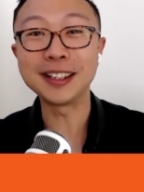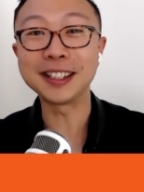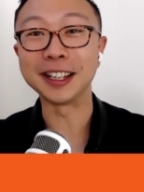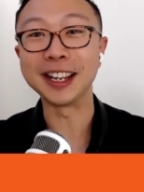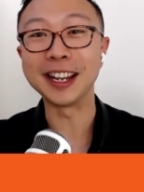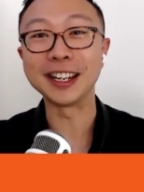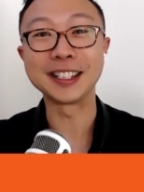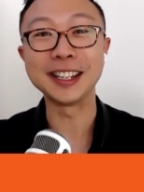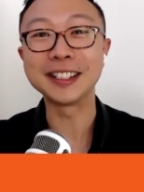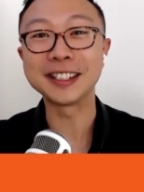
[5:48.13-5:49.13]
And
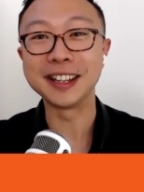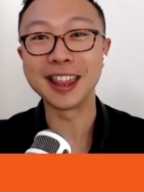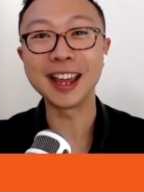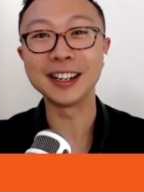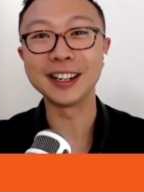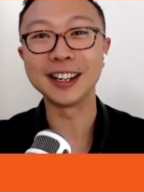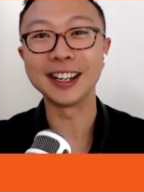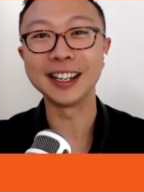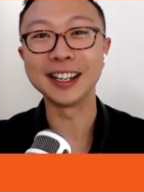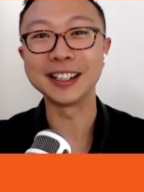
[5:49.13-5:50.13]
since then in
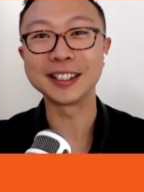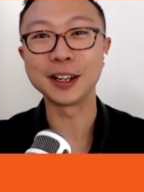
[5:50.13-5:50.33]
itself,